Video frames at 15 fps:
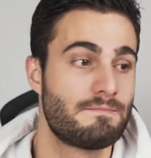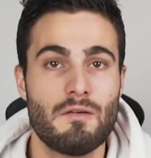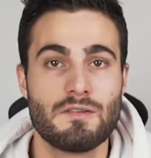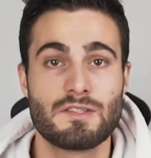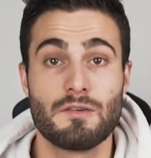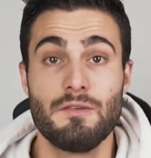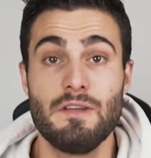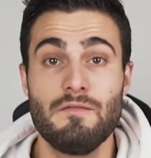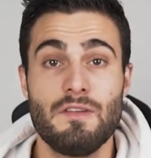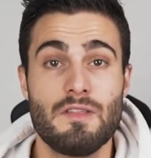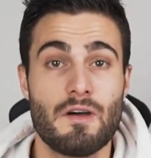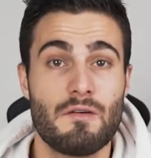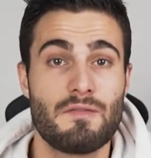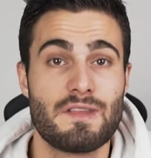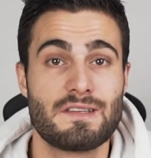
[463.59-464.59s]
So even
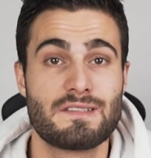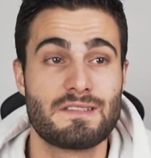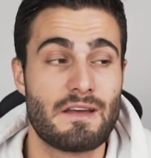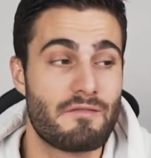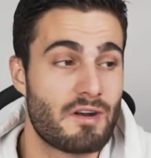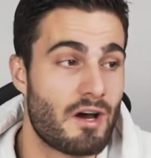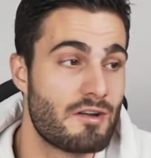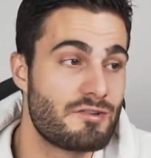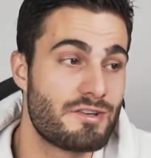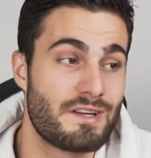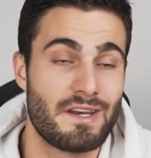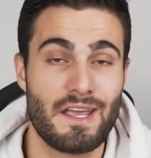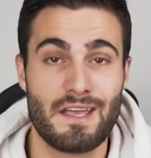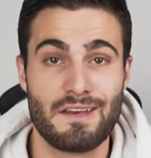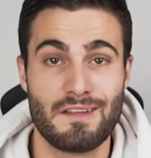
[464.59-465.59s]
though this
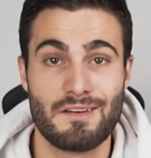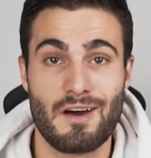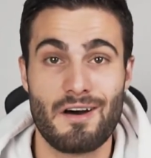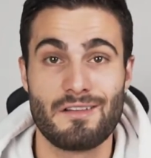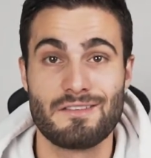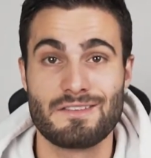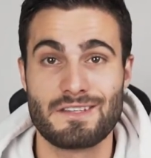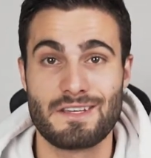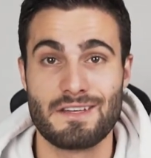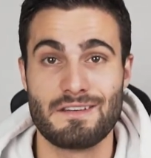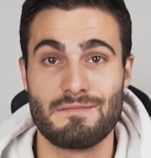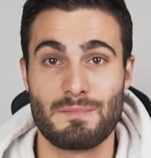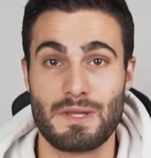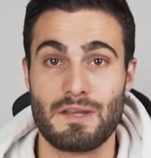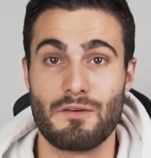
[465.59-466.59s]
$780
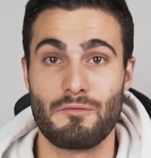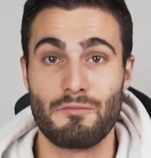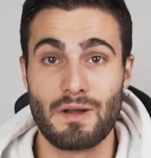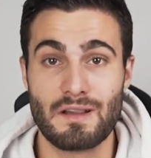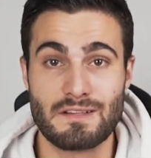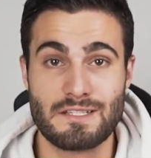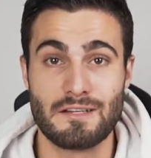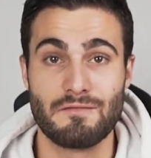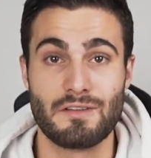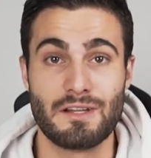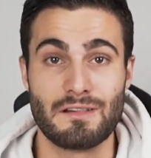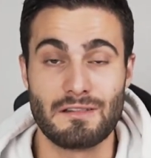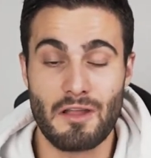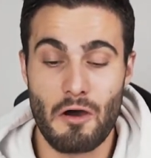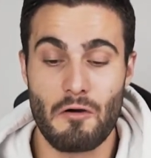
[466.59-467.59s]
can be relatively
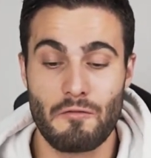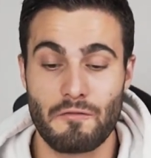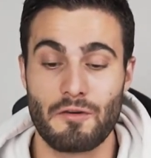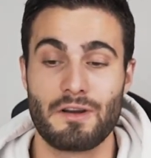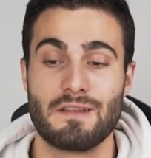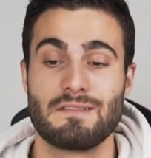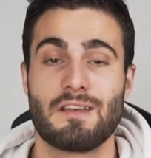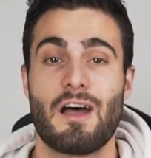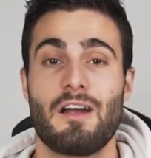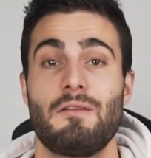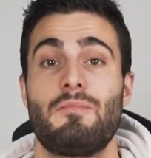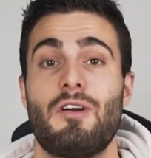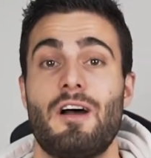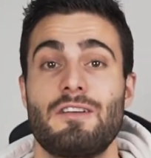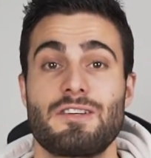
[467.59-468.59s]
low for an entire
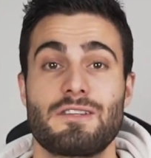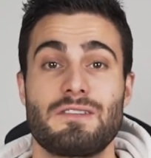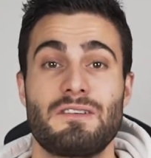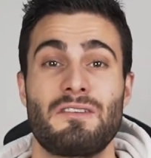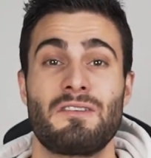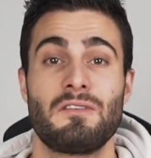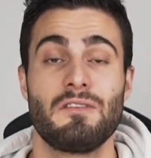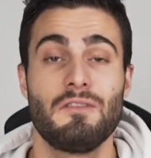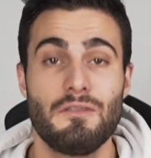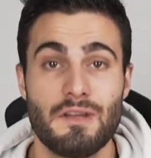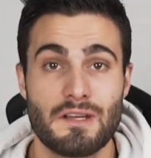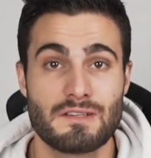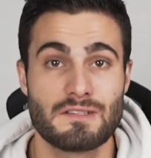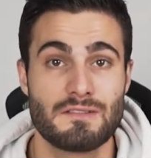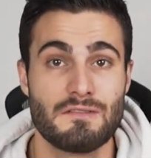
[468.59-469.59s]
project,
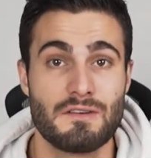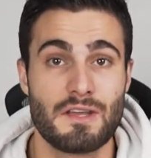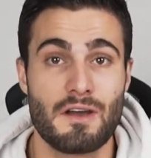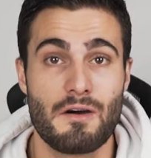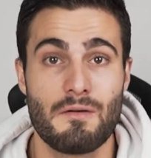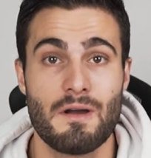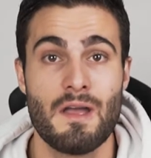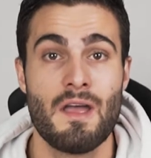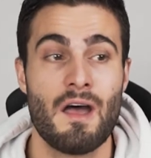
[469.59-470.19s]
including a studio,